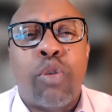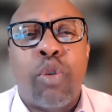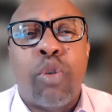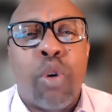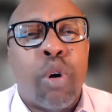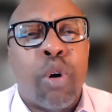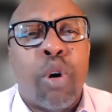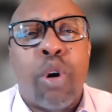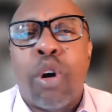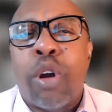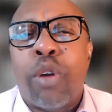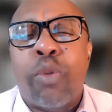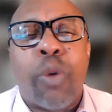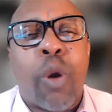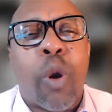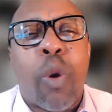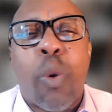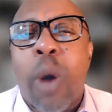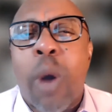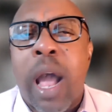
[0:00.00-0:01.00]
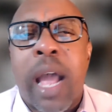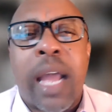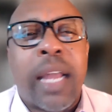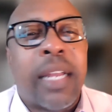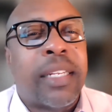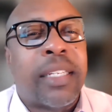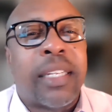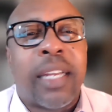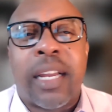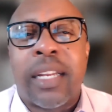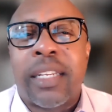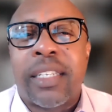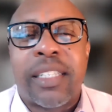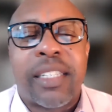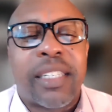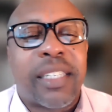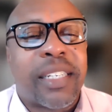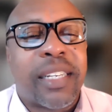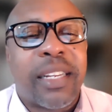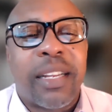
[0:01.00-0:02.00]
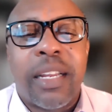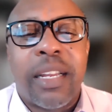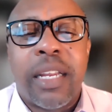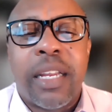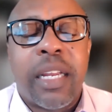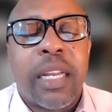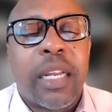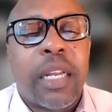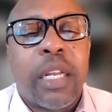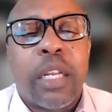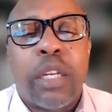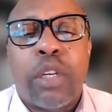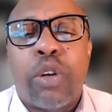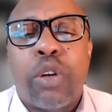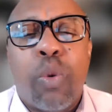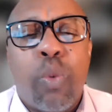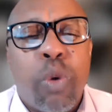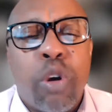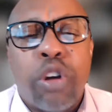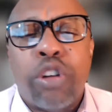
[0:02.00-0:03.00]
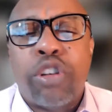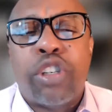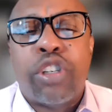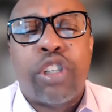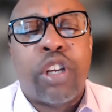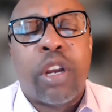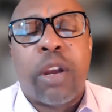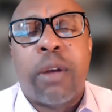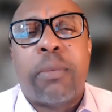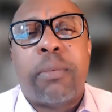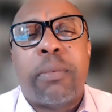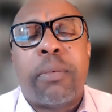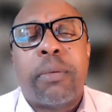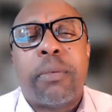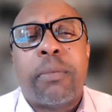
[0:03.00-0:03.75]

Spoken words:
God requires us to worship.